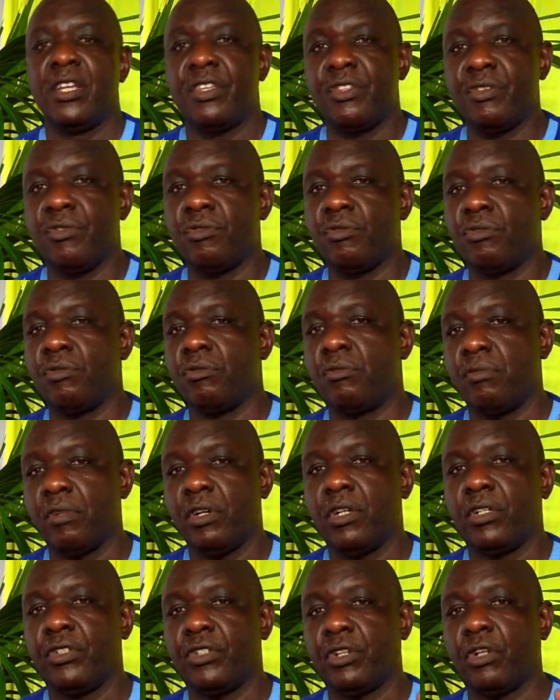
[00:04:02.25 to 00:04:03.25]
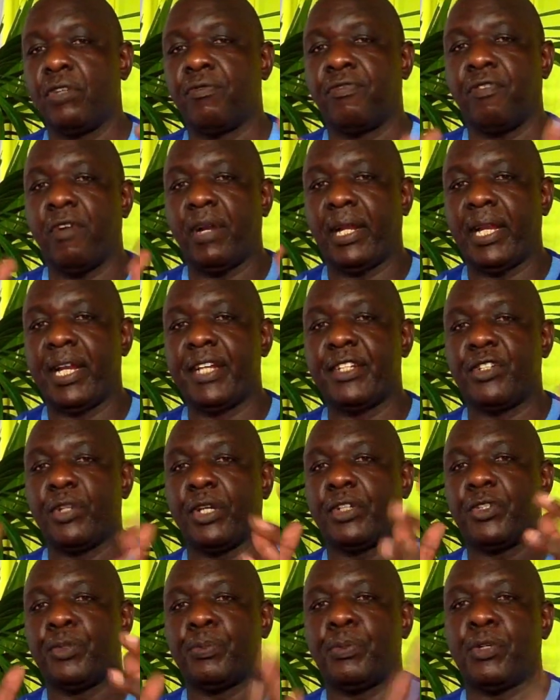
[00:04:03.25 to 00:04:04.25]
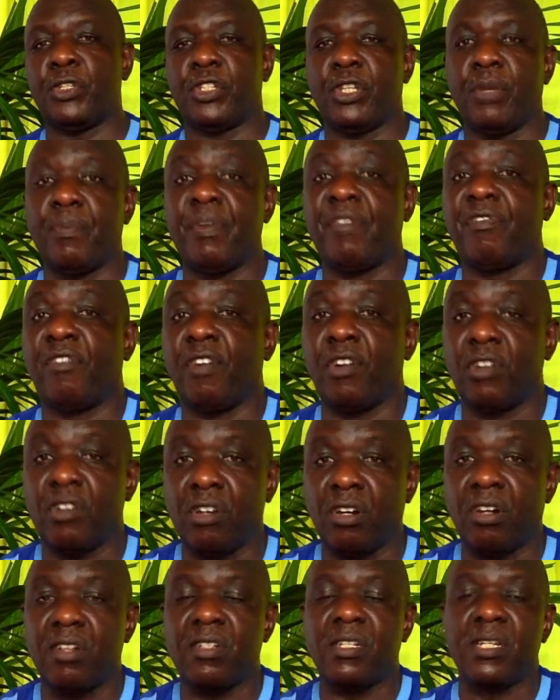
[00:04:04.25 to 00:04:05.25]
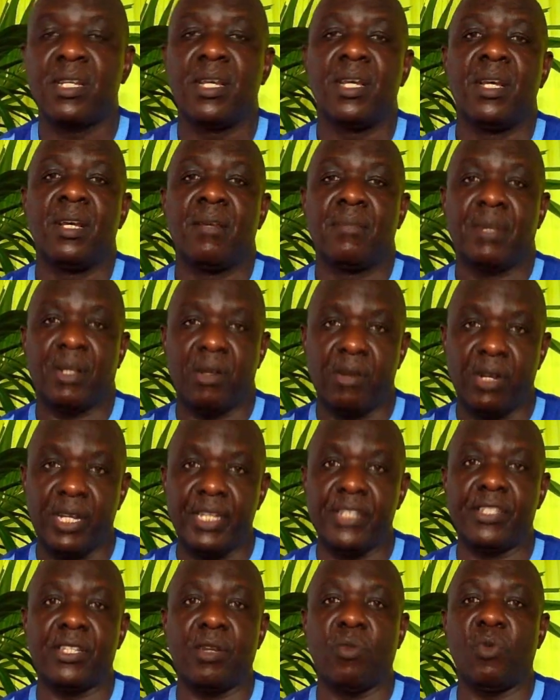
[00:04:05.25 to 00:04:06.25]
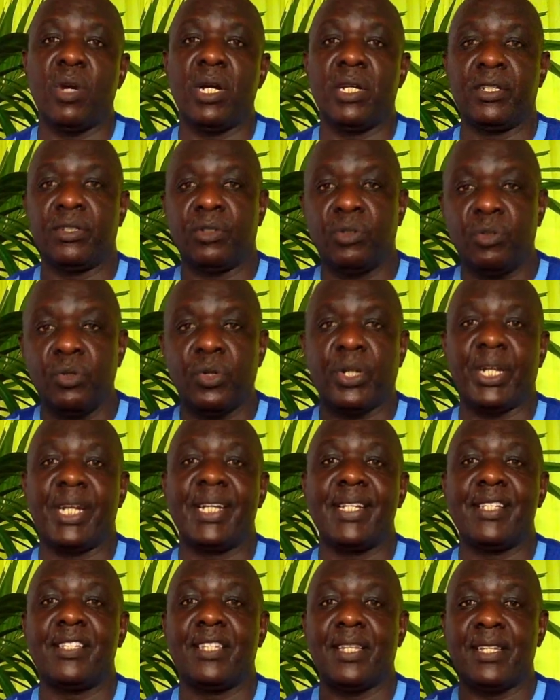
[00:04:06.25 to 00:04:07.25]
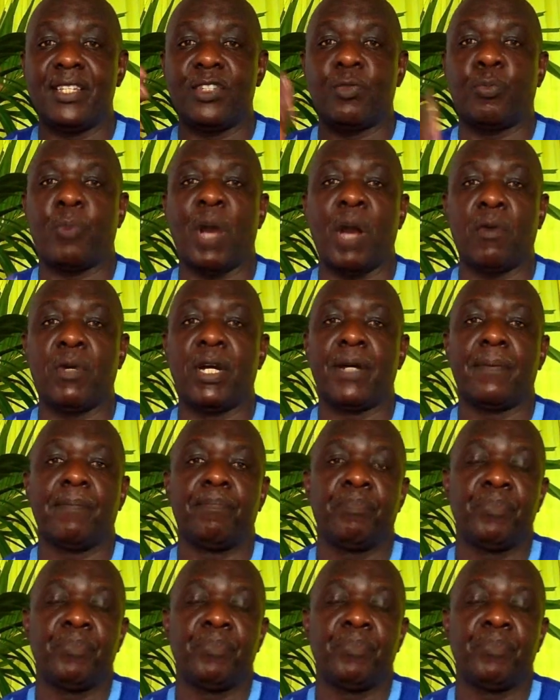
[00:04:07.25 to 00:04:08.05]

You don't forget to expose it before God, because He's the one who releases His power.